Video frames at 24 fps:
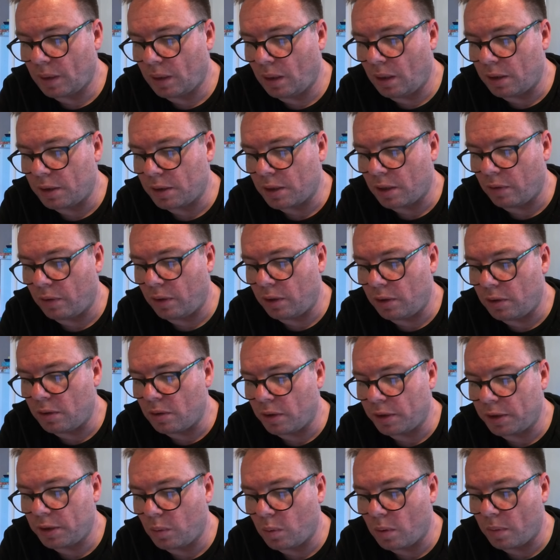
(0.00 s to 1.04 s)
it's currently at
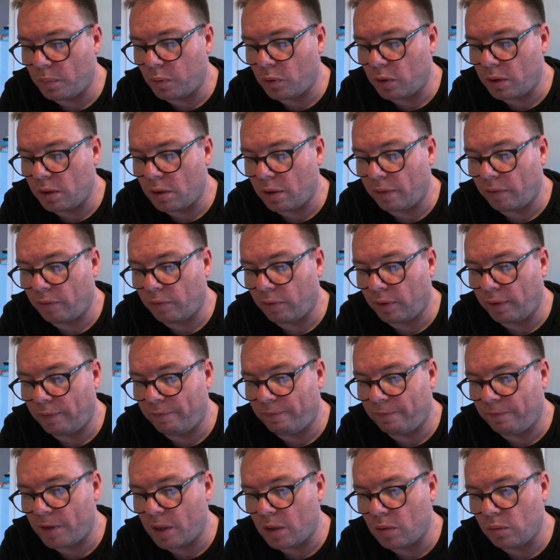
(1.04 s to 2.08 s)
91.93
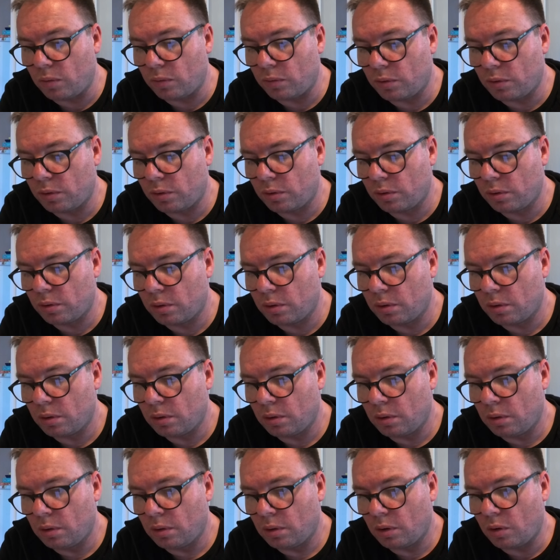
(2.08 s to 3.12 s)
volts
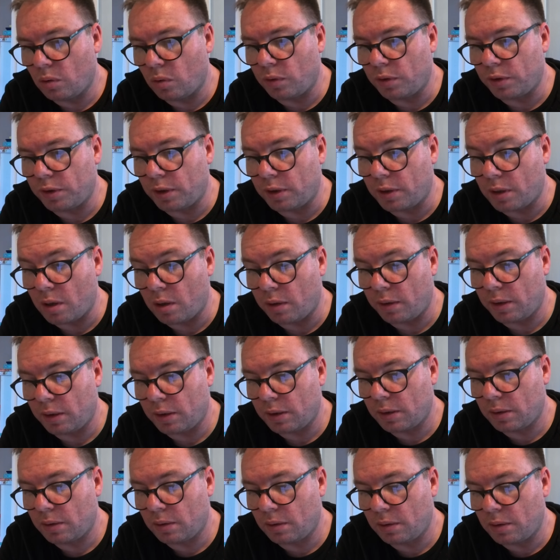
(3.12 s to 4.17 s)
according to
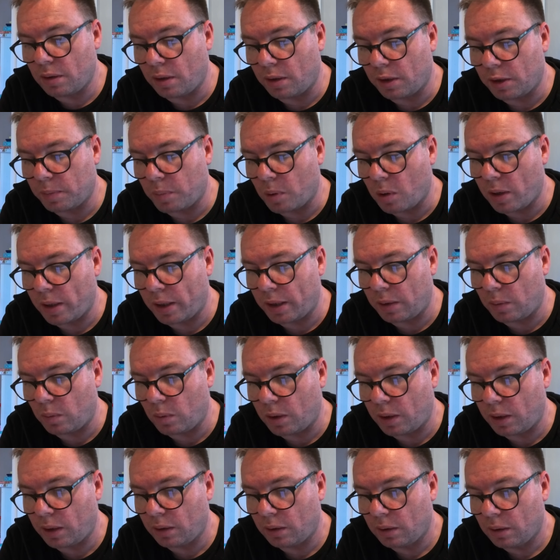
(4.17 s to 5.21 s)
DarknessBot
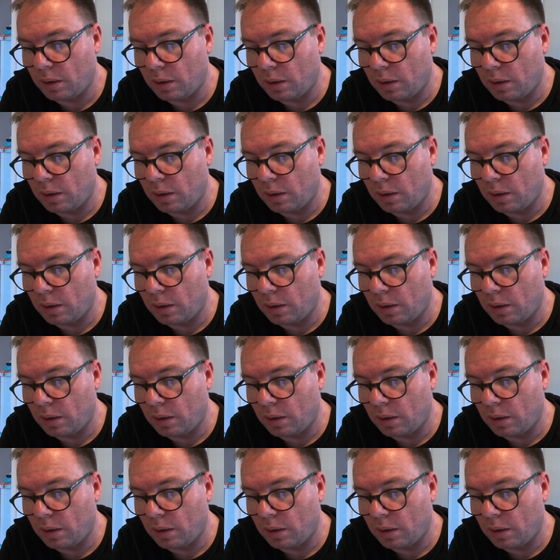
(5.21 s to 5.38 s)
anyway,